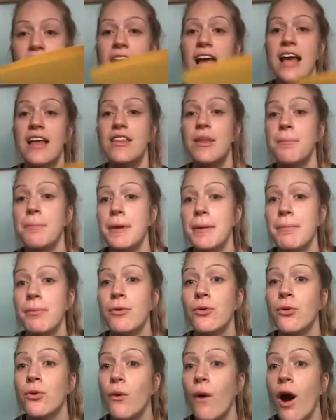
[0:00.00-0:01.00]
the people
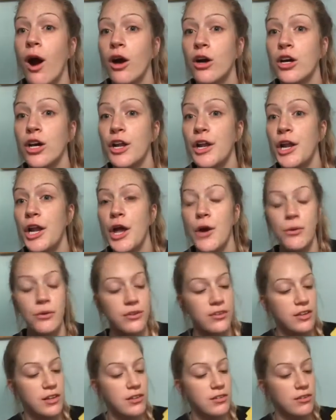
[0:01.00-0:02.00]
who are
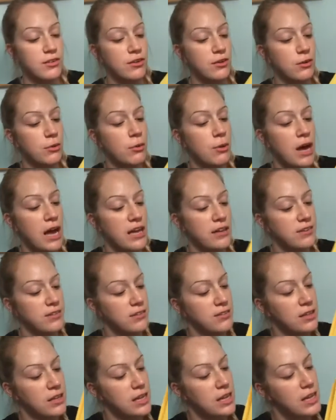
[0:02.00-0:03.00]
closest to us.